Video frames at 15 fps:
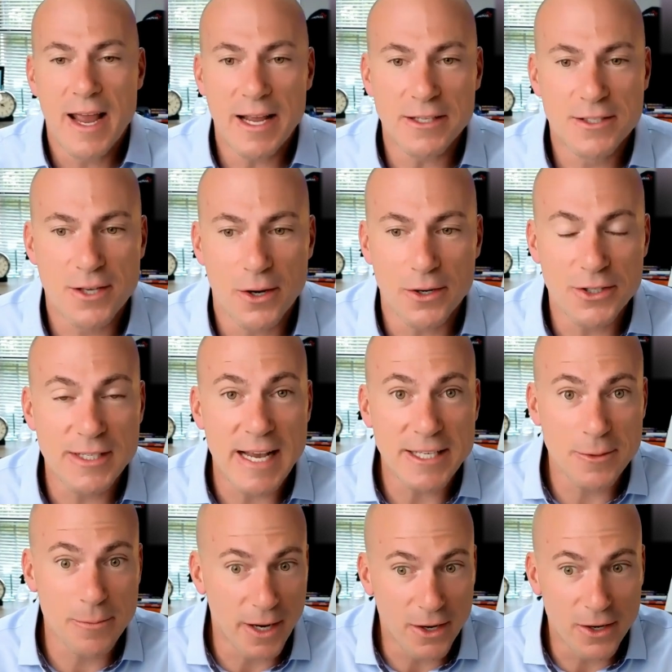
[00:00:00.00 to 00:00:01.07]
and so it just
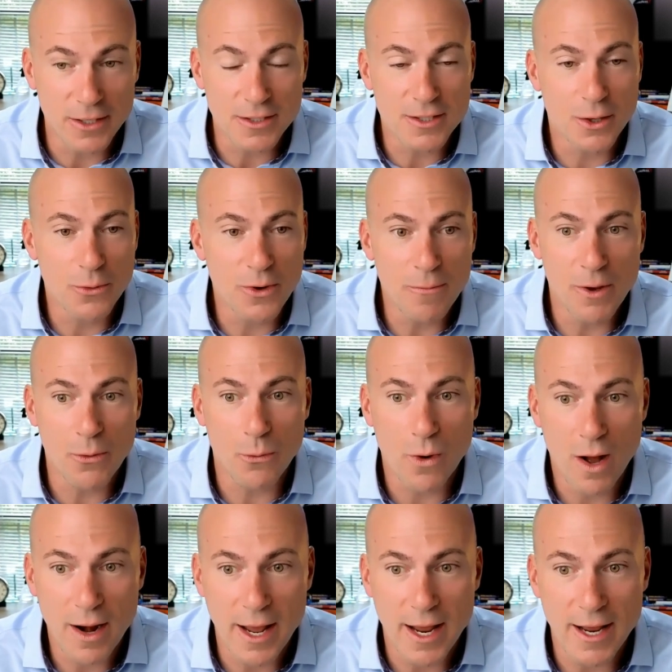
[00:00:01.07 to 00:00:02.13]
hasn't been good so we've been
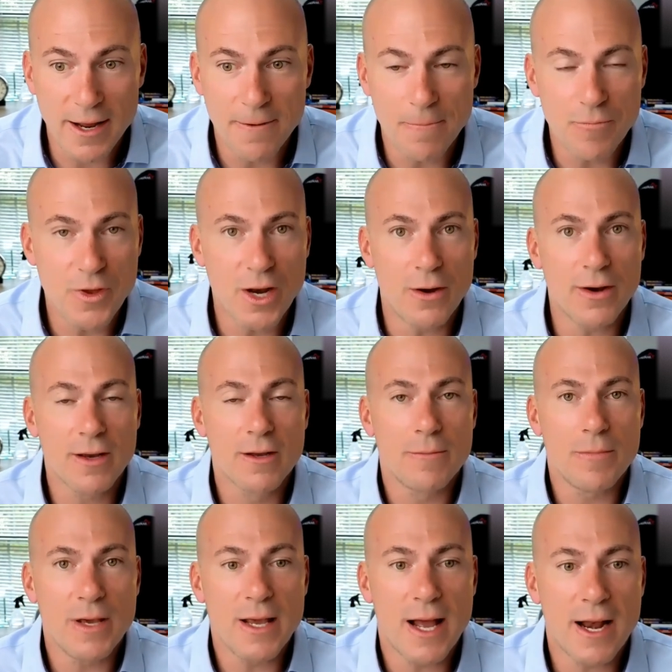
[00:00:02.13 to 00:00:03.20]
running you know it
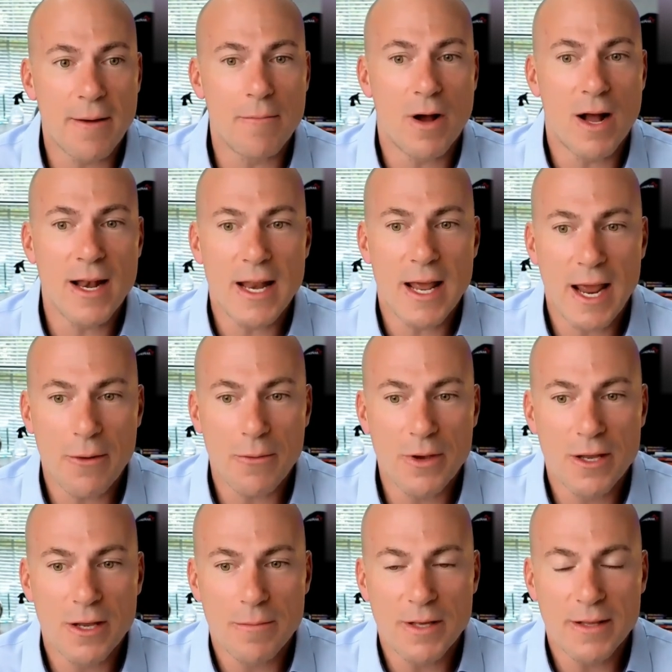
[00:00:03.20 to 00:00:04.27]
could be on a monday we
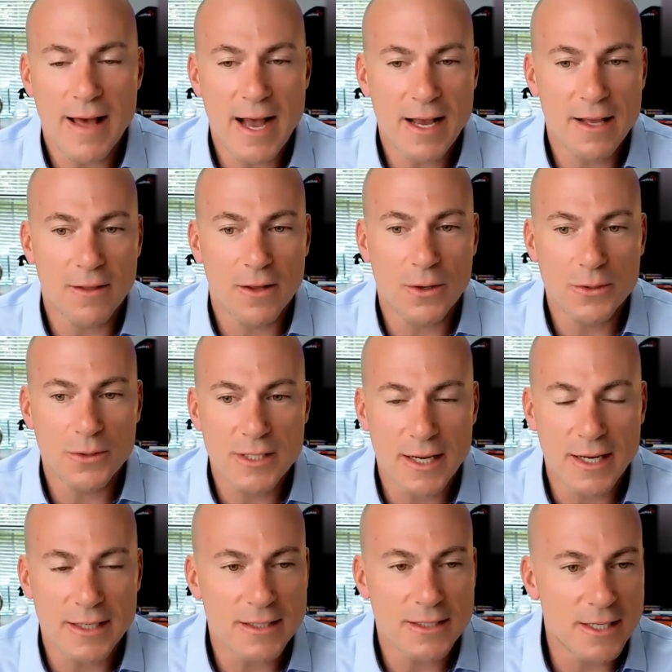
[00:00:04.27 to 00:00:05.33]
could be locking loans
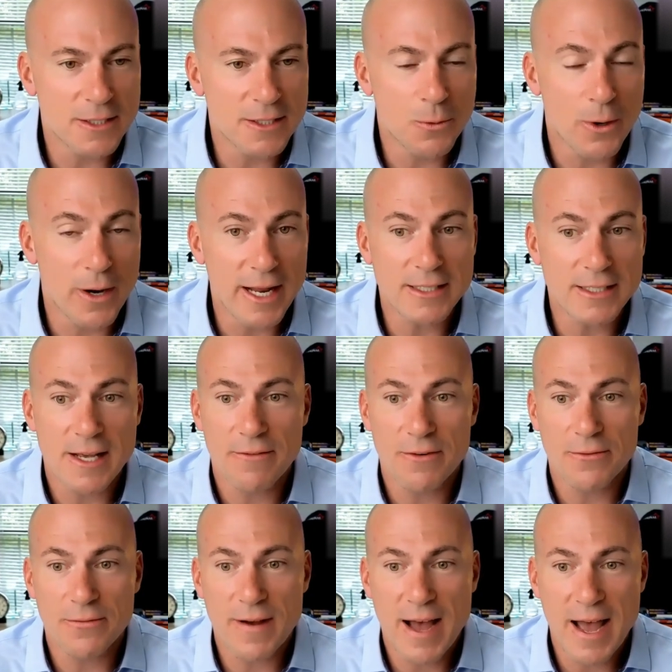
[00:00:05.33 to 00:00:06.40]
at
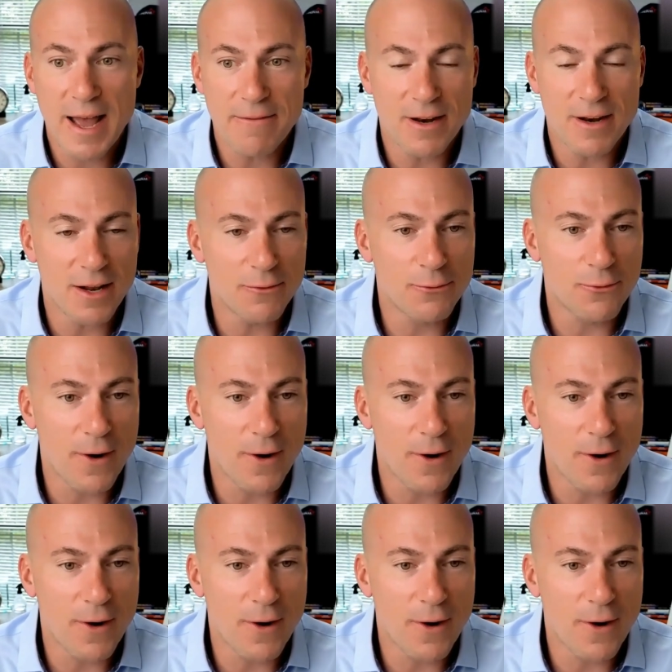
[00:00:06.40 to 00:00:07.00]
6.875 and on